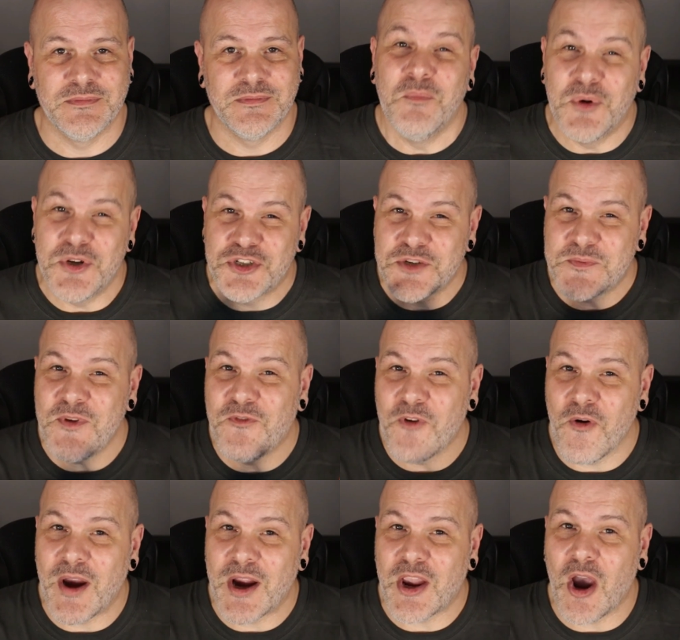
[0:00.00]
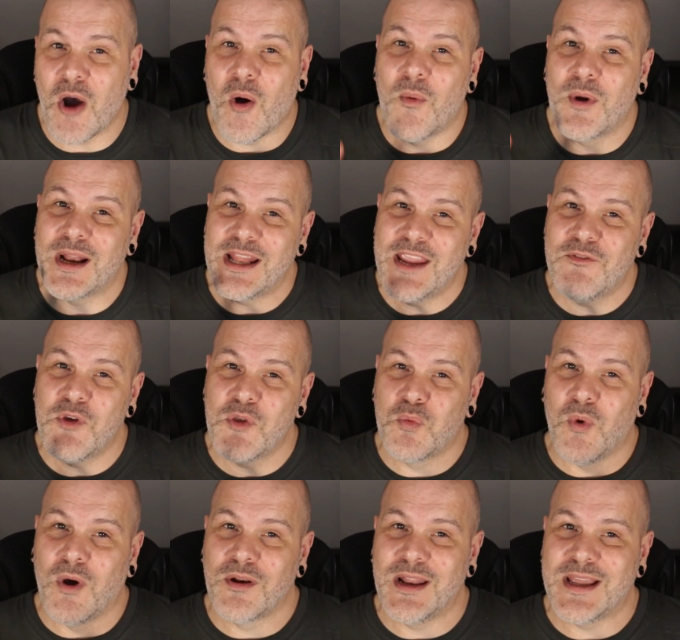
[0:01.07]
But just before I go, I want to leave you with
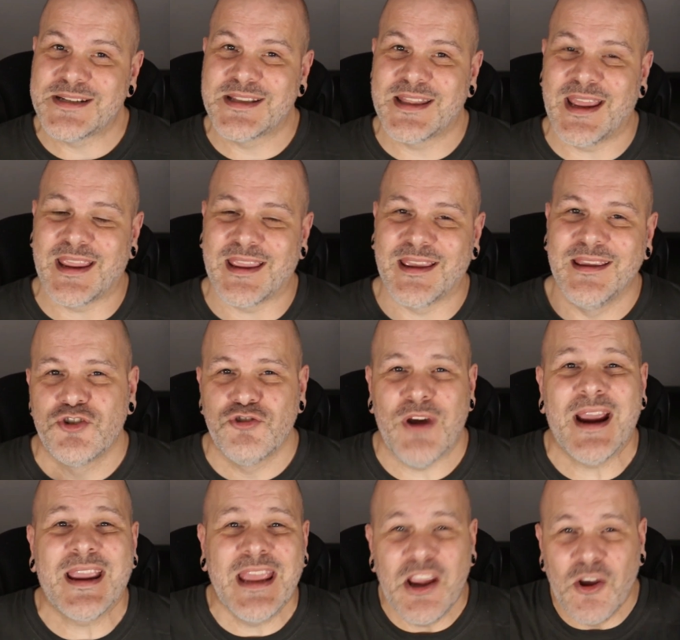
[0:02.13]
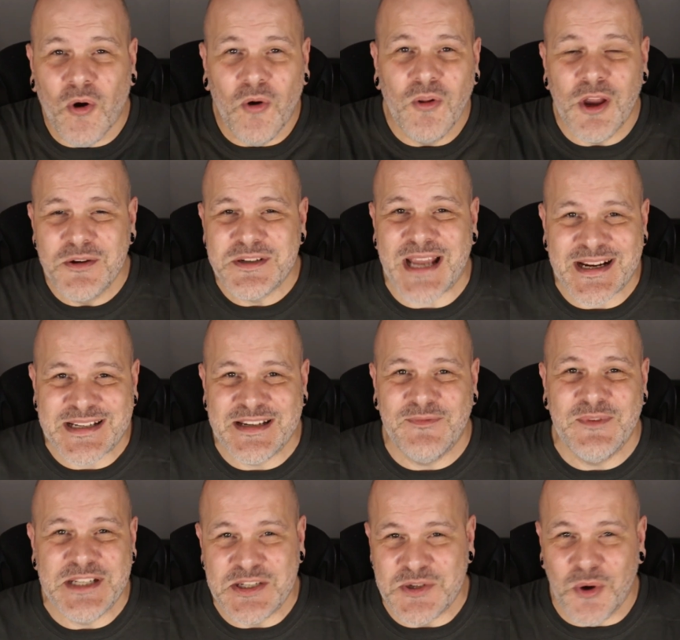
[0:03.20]
one last thing. Tracking all those
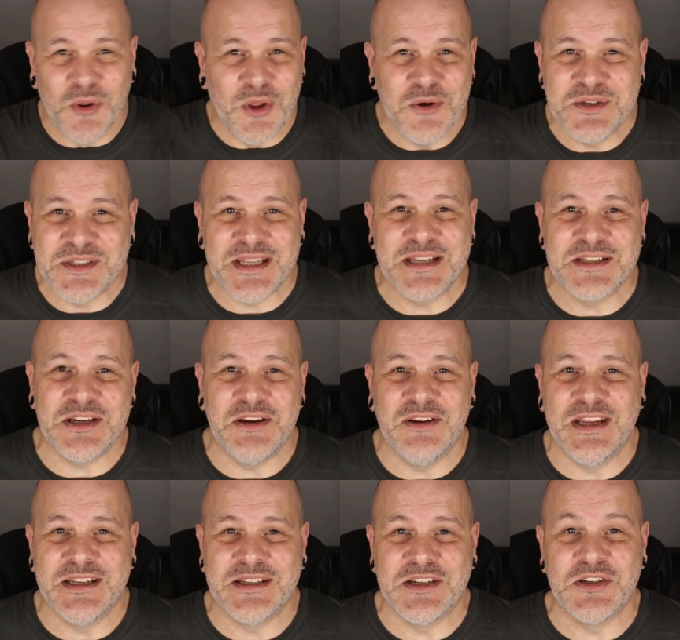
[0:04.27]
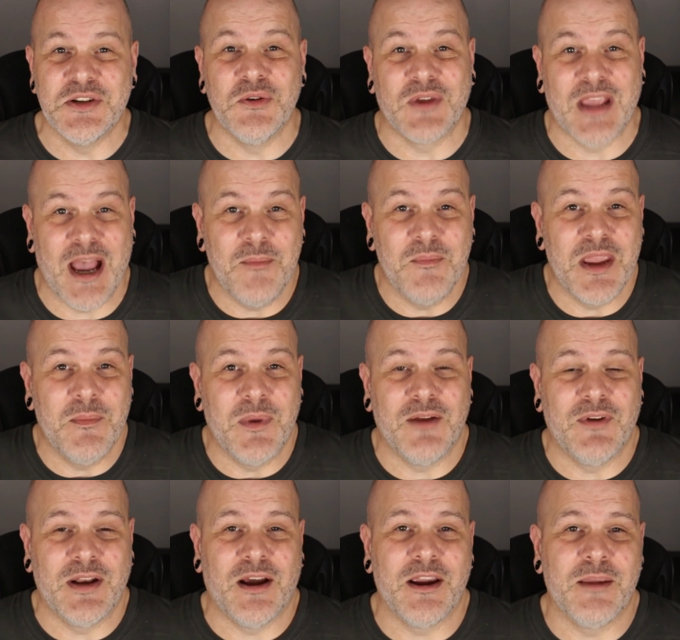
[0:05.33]
activities, all those things that you need to do can be a bit
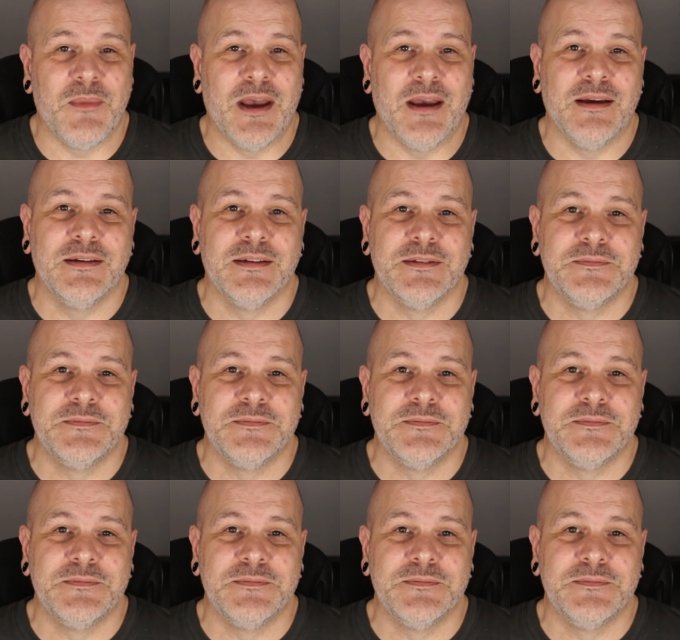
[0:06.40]
of a nightmare.